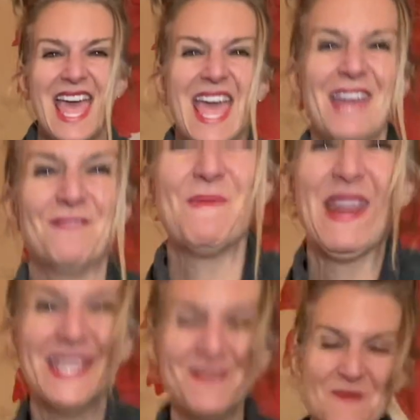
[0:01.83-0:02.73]
Hey
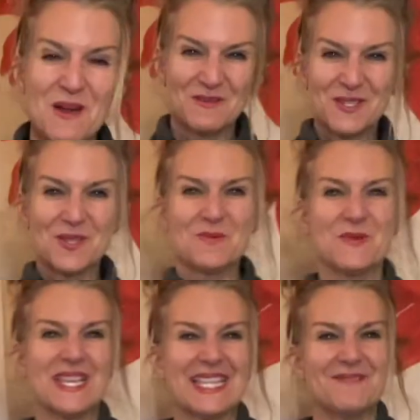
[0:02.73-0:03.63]
everybody, welcome to the
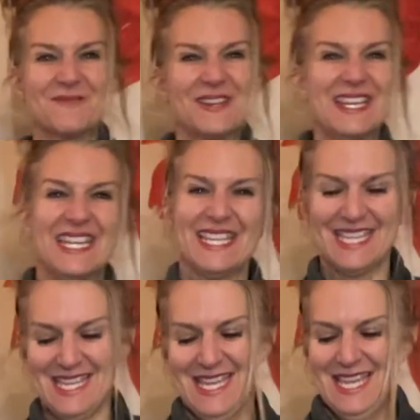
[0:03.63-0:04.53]
weekly reading.
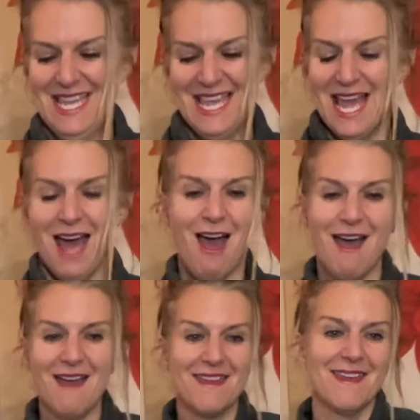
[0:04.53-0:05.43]

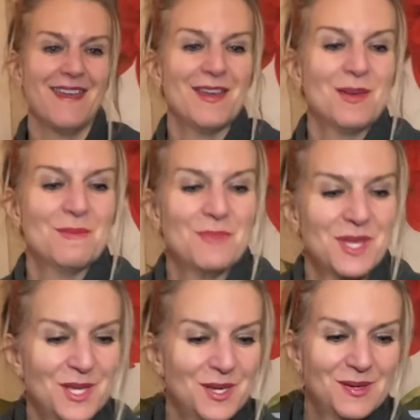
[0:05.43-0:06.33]
I am
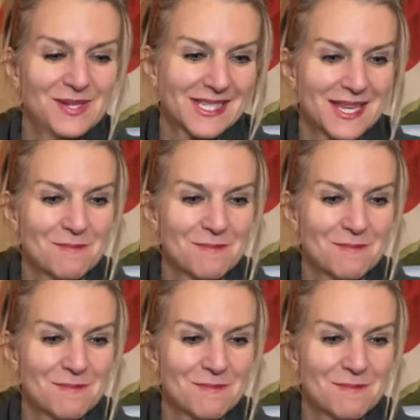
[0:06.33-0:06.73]
using